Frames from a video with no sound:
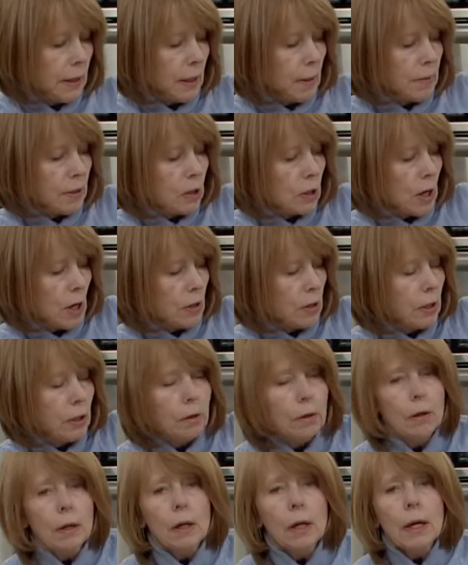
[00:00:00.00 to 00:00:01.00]
let me show you.
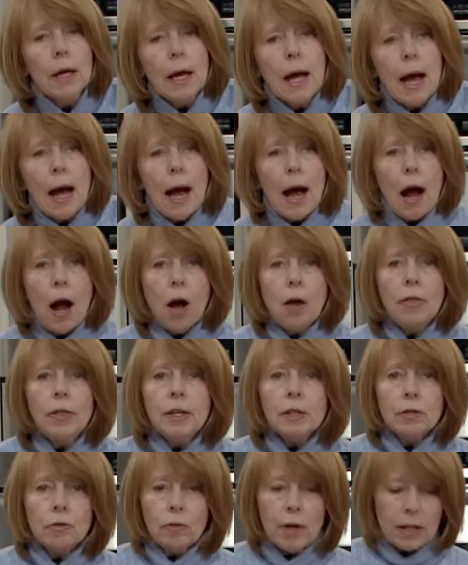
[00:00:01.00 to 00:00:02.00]
On
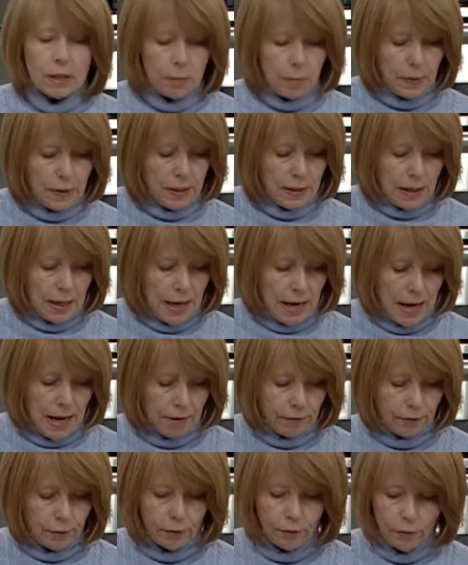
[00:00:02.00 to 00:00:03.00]
this recipe that I
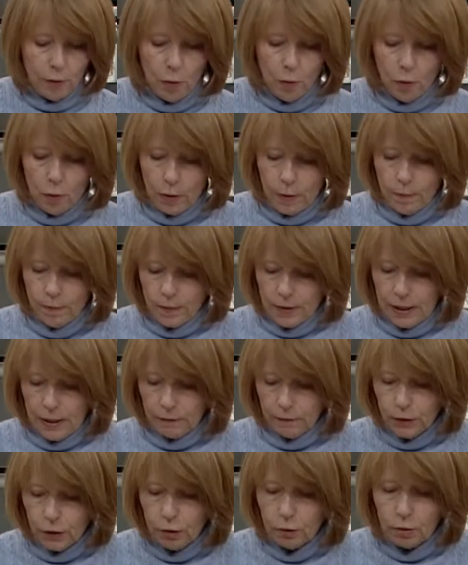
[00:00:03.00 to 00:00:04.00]
have for 4,
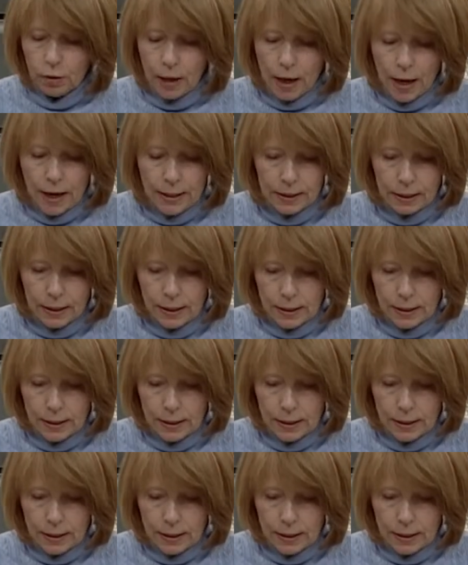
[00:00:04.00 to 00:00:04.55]
if you like